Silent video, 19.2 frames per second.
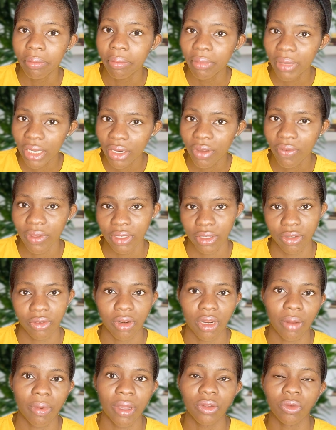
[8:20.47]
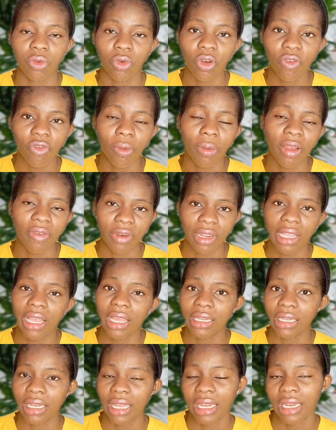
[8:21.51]
Many of the subscribers will come from
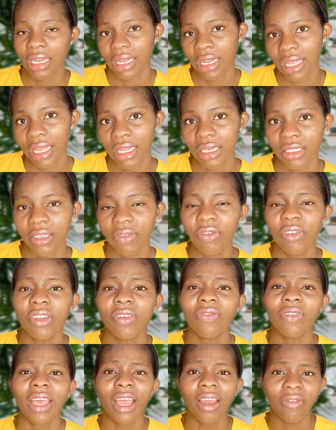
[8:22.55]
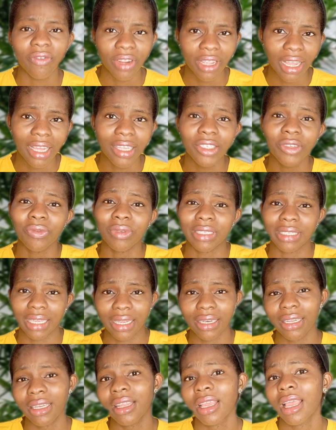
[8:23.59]
Africa and at large, even if they're Africans
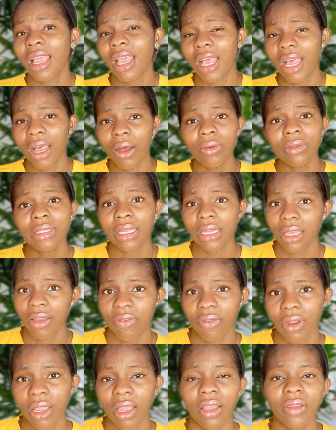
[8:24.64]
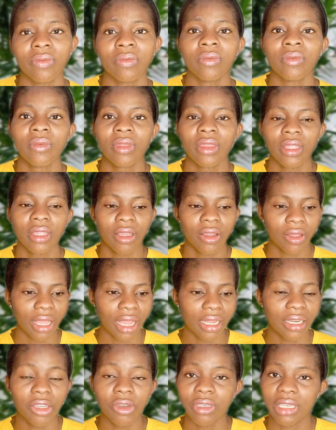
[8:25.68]
residing outside Africa
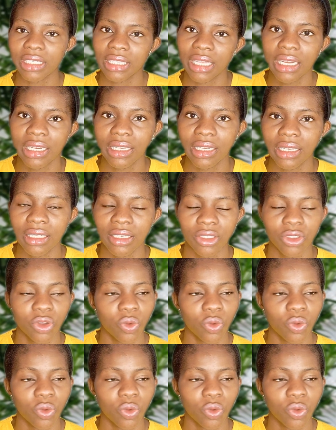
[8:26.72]
and they understand English.